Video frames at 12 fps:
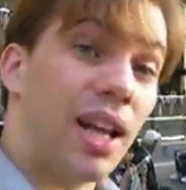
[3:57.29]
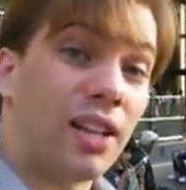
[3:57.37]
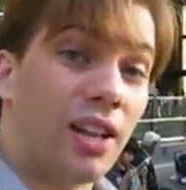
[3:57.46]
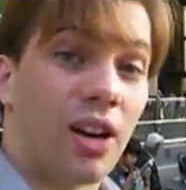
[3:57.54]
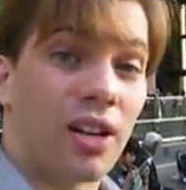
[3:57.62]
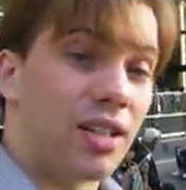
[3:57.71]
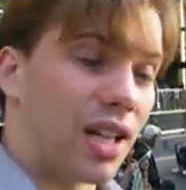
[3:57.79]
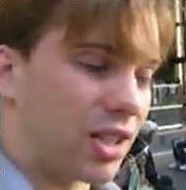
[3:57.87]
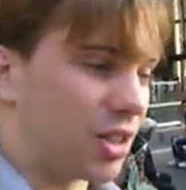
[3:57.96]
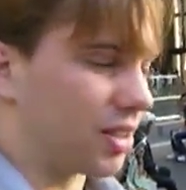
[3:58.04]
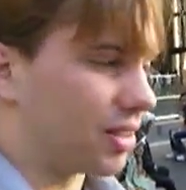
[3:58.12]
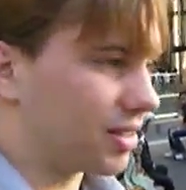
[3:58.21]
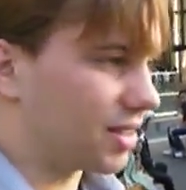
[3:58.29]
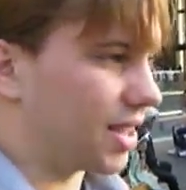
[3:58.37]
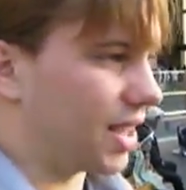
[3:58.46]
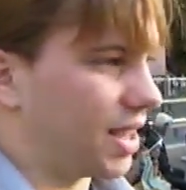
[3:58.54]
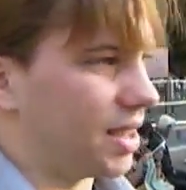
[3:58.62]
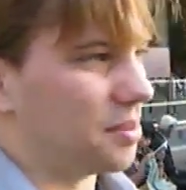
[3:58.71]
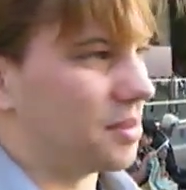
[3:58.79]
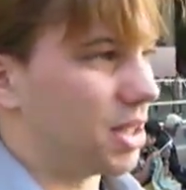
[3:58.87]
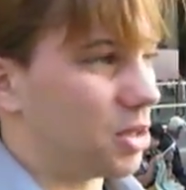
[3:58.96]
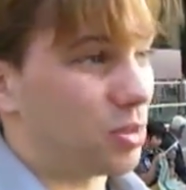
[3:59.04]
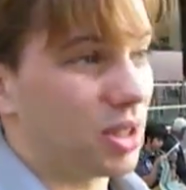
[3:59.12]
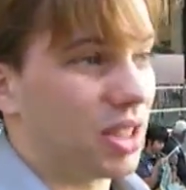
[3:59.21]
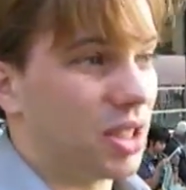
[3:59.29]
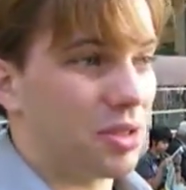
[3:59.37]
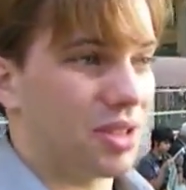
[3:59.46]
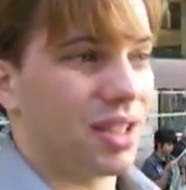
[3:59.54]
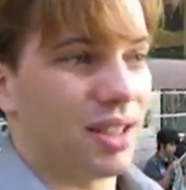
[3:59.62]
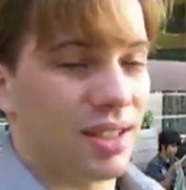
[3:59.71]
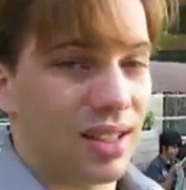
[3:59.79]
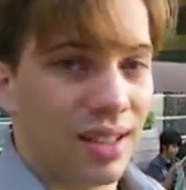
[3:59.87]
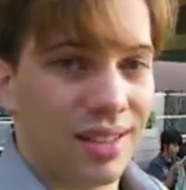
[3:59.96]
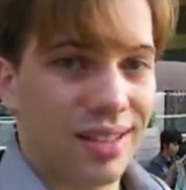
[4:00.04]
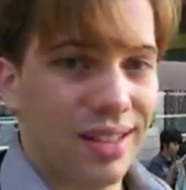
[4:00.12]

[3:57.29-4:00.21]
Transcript: like the architecture. It's really interesting to see.